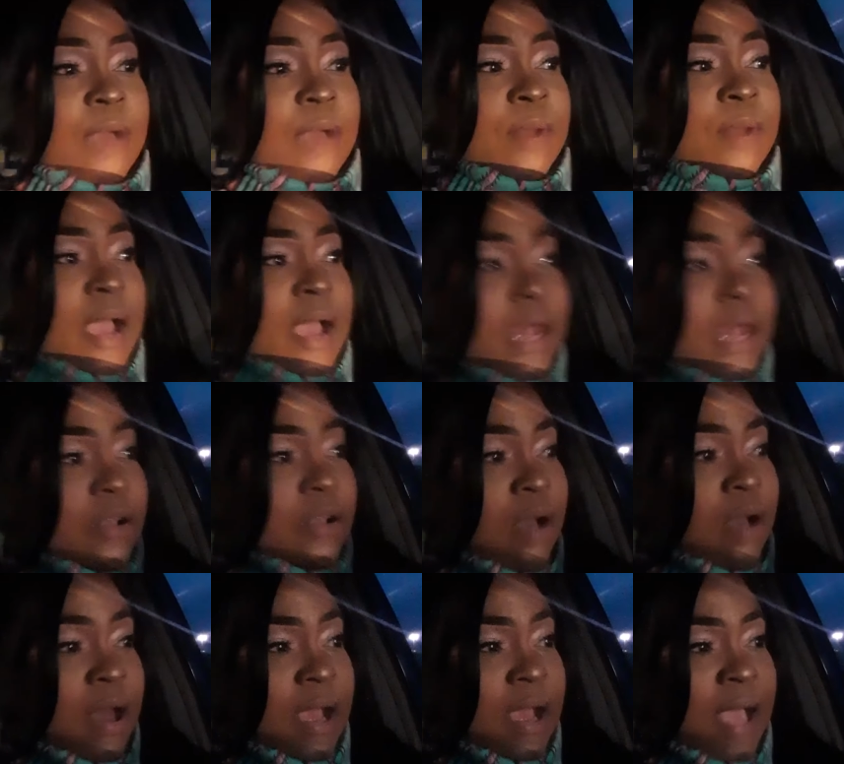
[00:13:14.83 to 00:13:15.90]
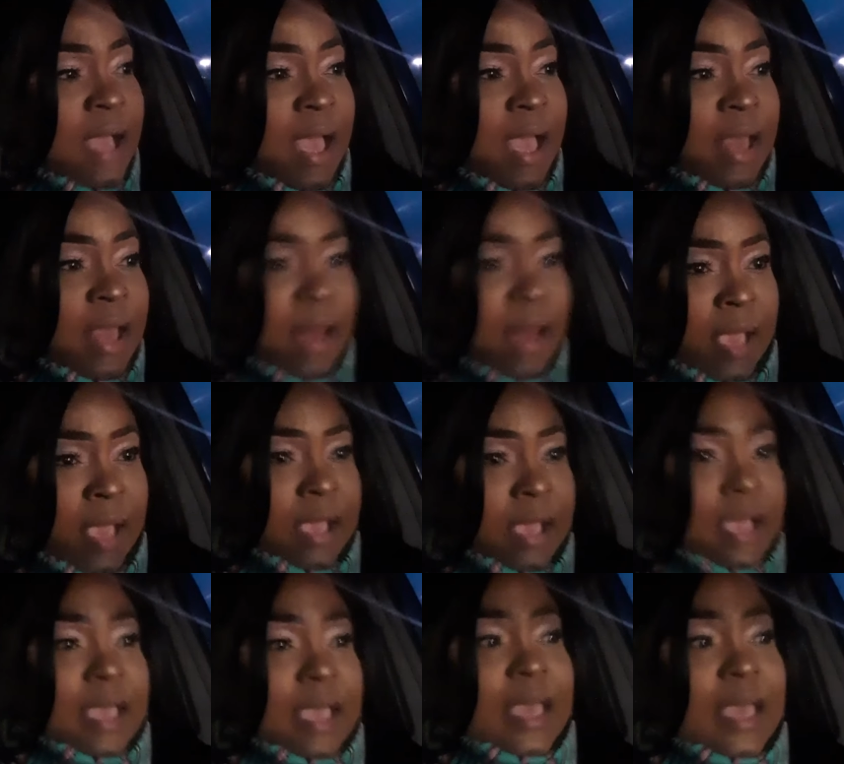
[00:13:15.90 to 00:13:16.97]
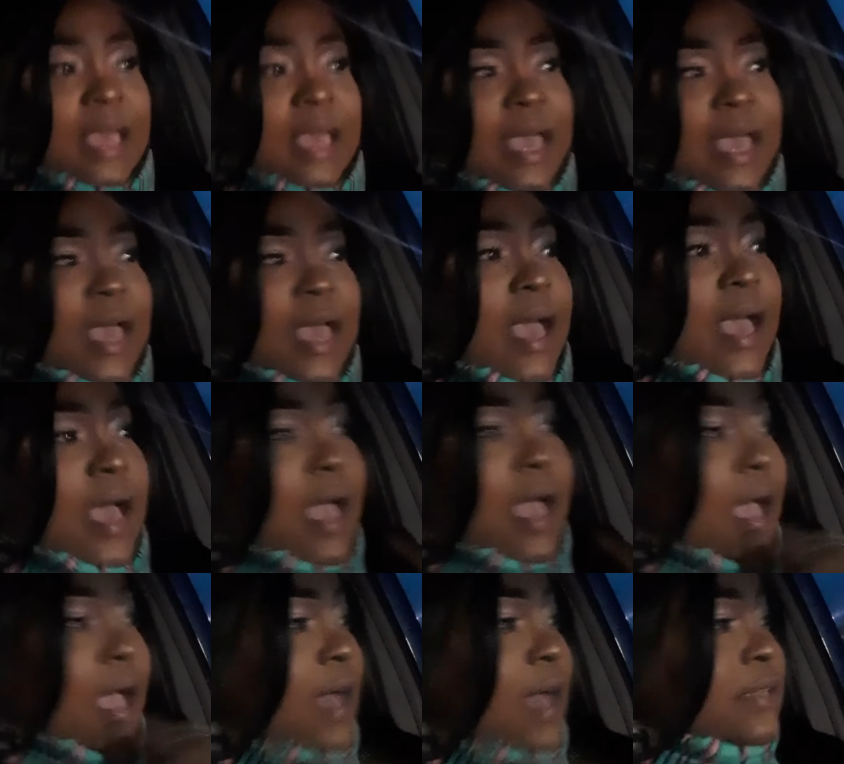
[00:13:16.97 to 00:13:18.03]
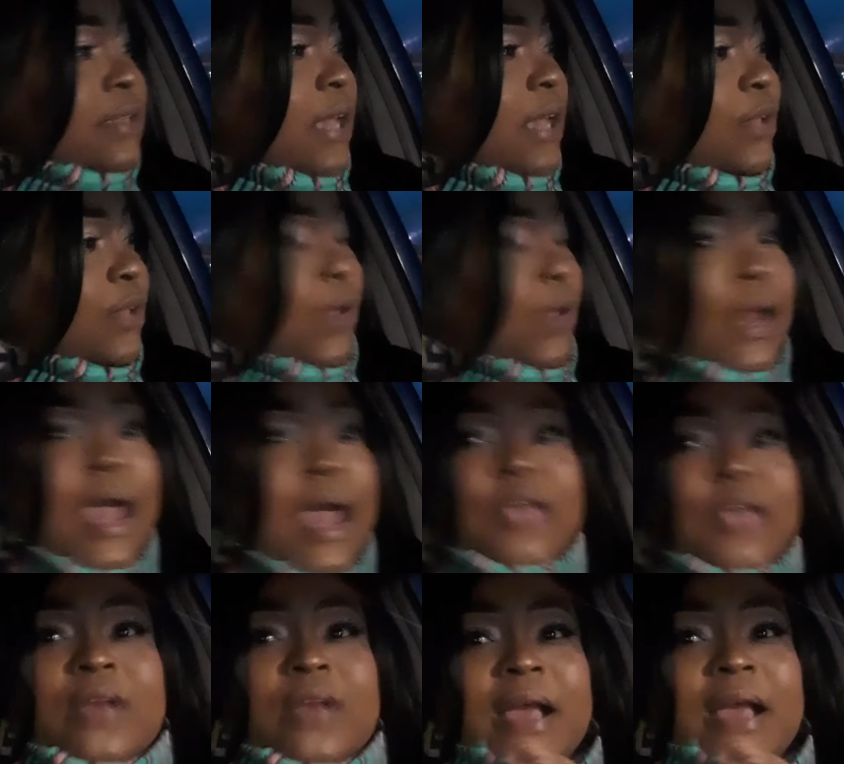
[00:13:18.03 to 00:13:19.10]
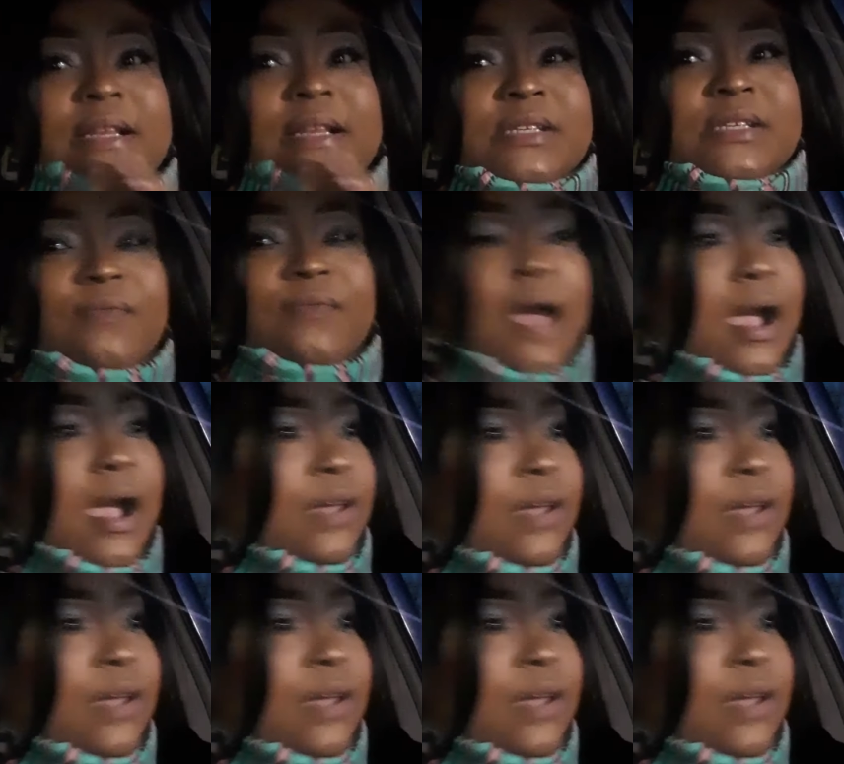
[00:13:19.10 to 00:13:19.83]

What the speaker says: when I got the card I got, like, I was like, you done got this far, you